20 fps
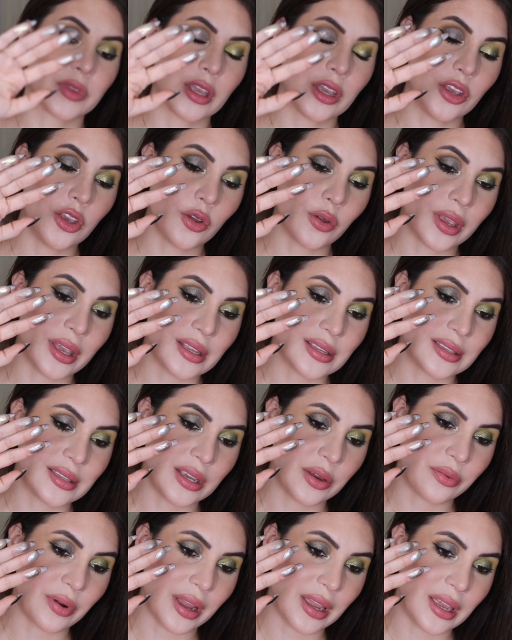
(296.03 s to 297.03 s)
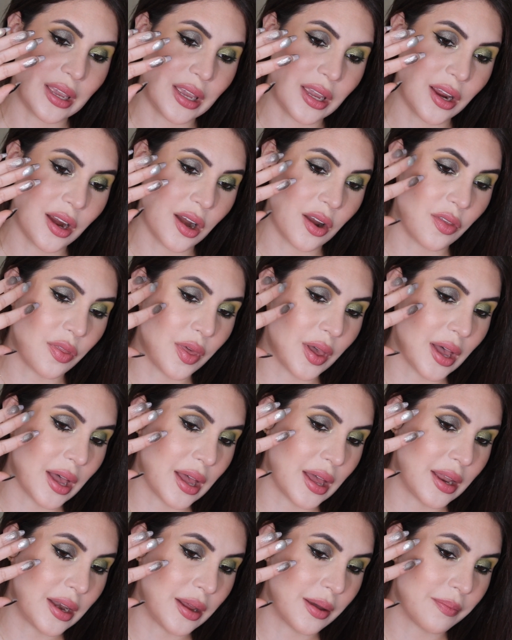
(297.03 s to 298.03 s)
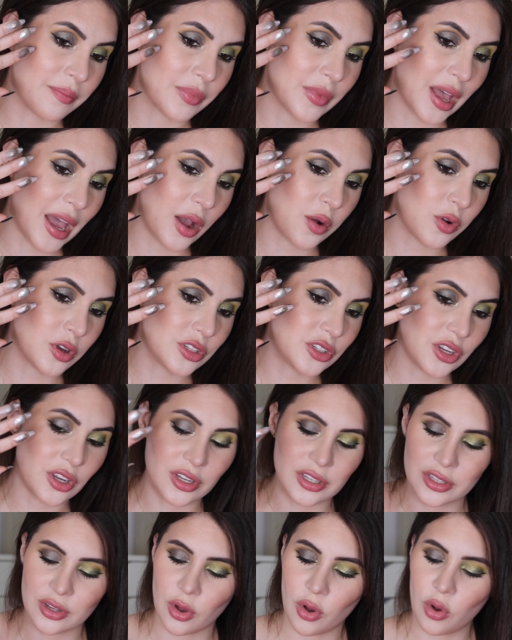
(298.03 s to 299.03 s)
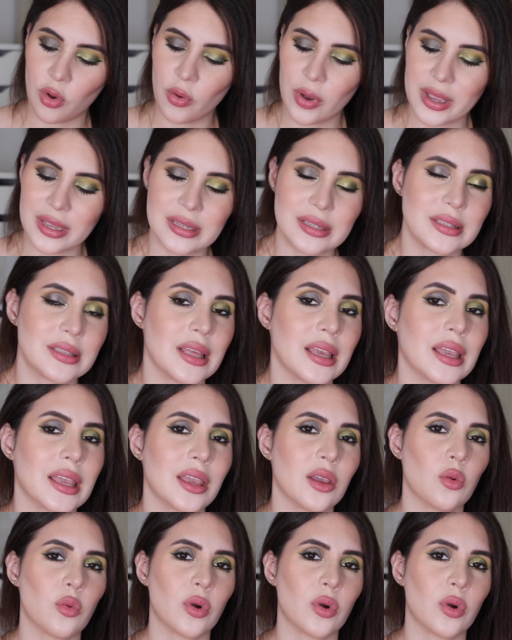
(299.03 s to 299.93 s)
You can see right here that I was just always thinking